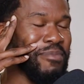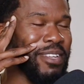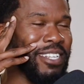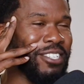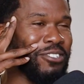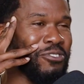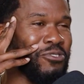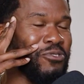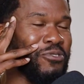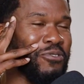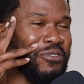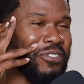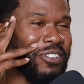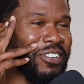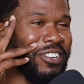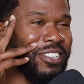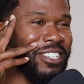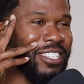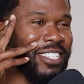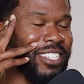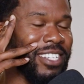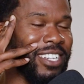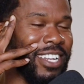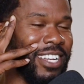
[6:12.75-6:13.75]
But it's cool for her
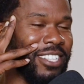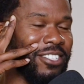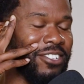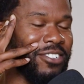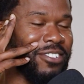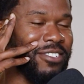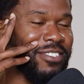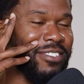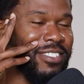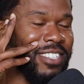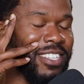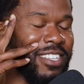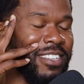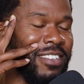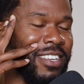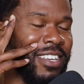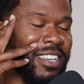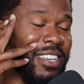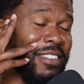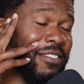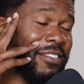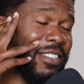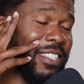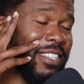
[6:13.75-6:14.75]
to see that though,
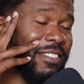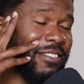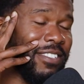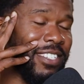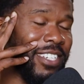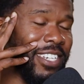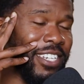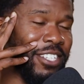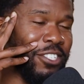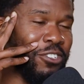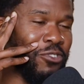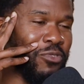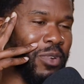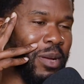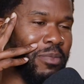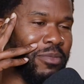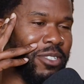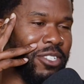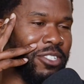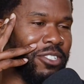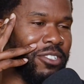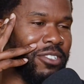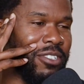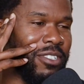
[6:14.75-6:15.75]
even if she
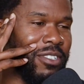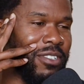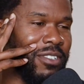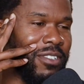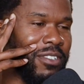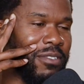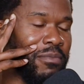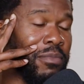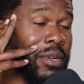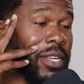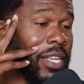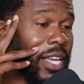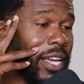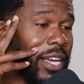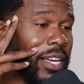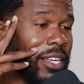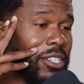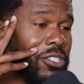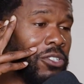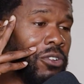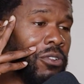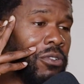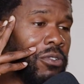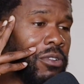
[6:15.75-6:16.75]
interrupted you. But yeah,
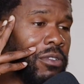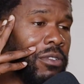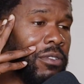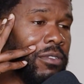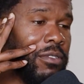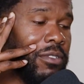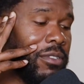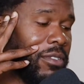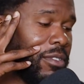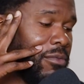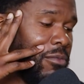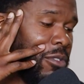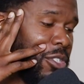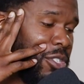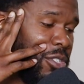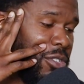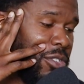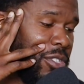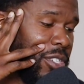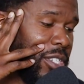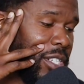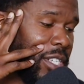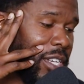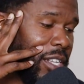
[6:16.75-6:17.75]
so what
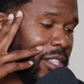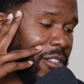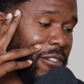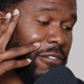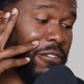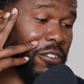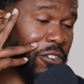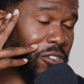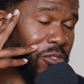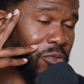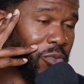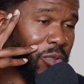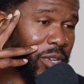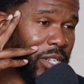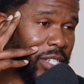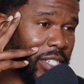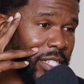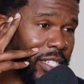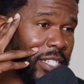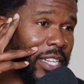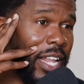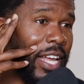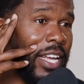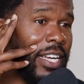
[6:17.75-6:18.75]
you just said, the first
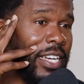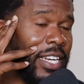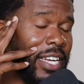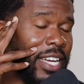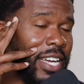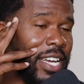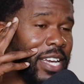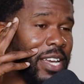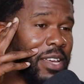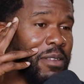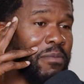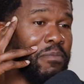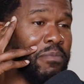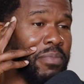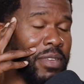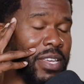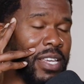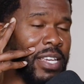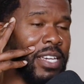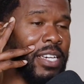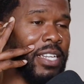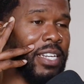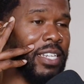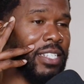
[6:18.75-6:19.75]
one is like
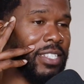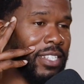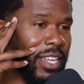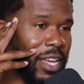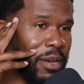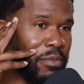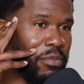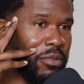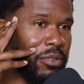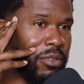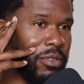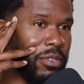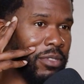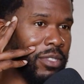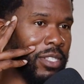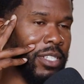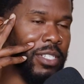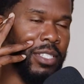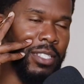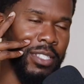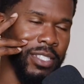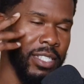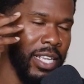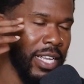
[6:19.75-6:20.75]
being an example.
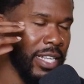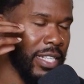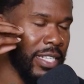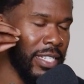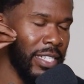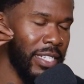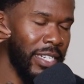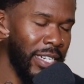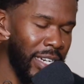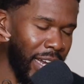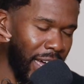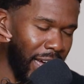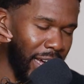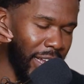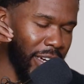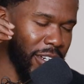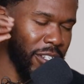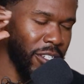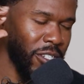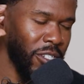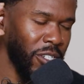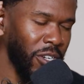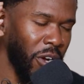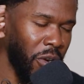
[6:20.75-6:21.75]
This, like, it's
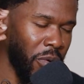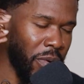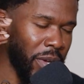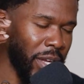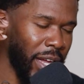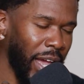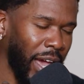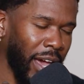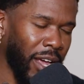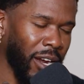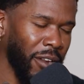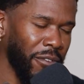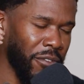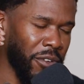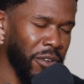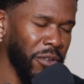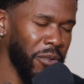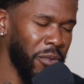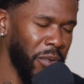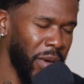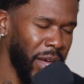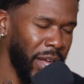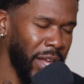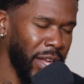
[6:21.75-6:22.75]
not going out of
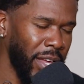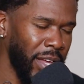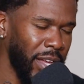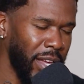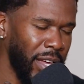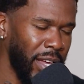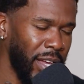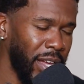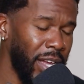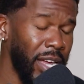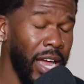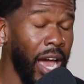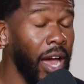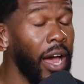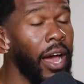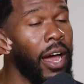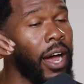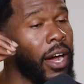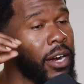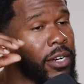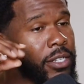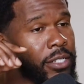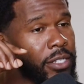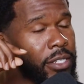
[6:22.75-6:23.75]
your way.
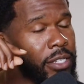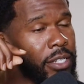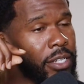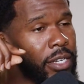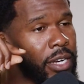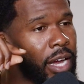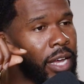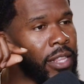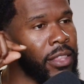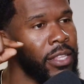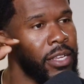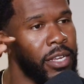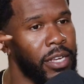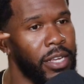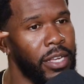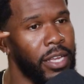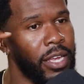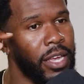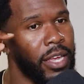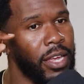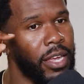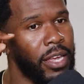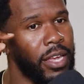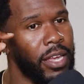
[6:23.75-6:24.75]
Honestly, I think
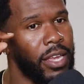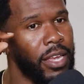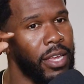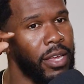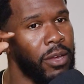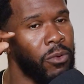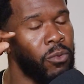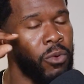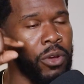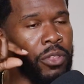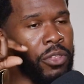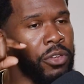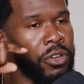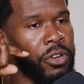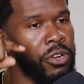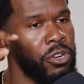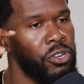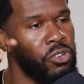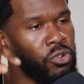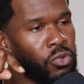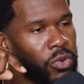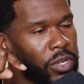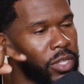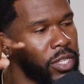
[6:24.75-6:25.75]
whether you're
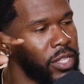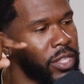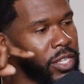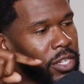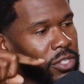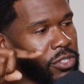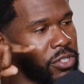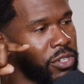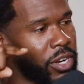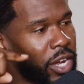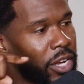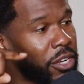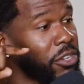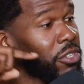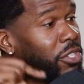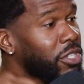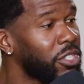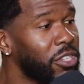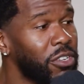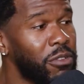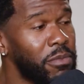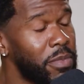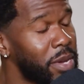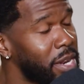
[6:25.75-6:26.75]
doing the things or not, you're
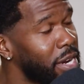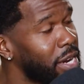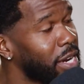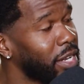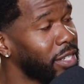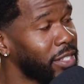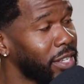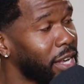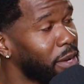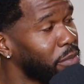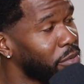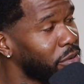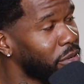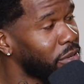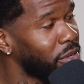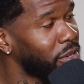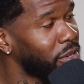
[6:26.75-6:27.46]
still being an example.